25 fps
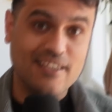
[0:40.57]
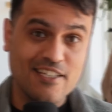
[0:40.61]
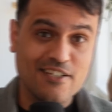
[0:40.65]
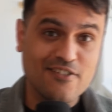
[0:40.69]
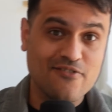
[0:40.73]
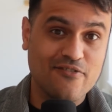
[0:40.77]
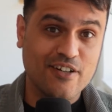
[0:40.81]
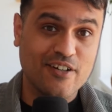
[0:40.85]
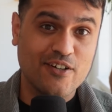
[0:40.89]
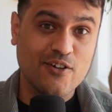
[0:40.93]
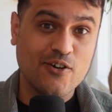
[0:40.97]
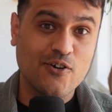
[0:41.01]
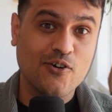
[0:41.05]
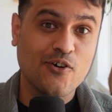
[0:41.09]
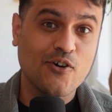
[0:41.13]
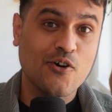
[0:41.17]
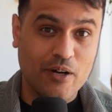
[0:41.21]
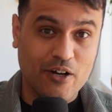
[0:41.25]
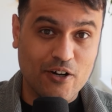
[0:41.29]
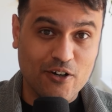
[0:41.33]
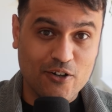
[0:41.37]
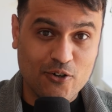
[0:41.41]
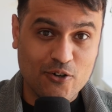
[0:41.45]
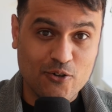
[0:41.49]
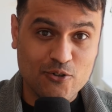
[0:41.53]
this video, we're
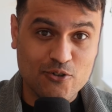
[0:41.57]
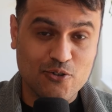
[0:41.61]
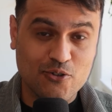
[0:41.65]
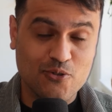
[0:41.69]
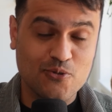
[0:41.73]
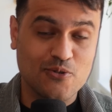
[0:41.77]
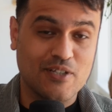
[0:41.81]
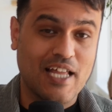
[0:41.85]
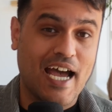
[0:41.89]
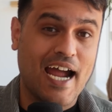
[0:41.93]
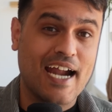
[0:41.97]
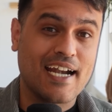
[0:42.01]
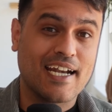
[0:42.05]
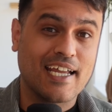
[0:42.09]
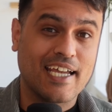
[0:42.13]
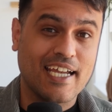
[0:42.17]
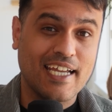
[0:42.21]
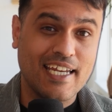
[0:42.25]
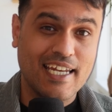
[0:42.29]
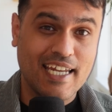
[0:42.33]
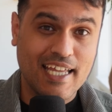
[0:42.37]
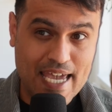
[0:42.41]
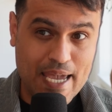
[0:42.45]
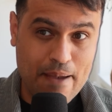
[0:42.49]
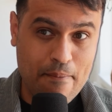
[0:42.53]
going to go through that
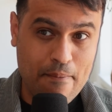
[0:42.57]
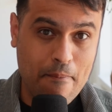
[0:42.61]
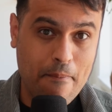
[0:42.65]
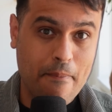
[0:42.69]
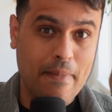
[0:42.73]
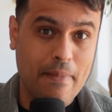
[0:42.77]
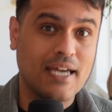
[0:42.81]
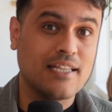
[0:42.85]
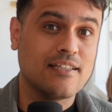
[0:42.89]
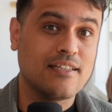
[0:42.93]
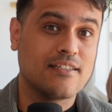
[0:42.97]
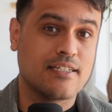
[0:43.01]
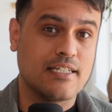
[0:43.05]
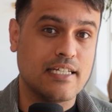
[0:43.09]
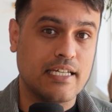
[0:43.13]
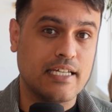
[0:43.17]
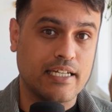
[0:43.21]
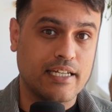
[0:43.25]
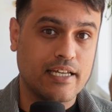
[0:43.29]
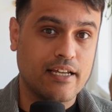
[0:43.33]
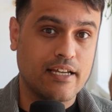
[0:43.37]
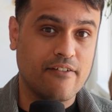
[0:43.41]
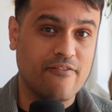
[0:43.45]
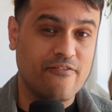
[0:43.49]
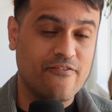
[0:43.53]
in immense
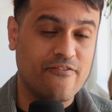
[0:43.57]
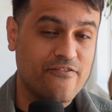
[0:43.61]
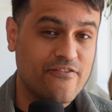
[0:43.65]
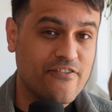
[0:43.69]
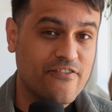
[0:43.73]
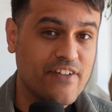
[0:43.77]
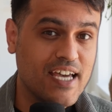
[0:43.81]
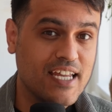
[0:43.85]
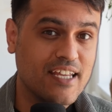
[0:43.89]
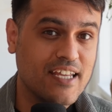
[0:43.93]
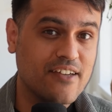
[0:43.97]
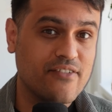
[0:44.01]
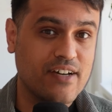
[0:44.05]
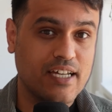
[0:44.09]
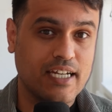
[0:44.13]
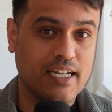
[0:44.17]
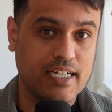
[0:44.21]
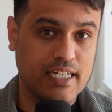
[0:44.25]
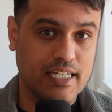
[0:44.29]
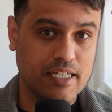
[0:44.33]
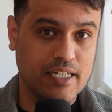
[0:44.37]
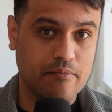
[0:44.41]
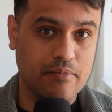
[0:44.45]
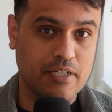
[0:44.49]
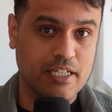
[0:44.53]
detail, very
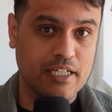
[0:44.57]
deep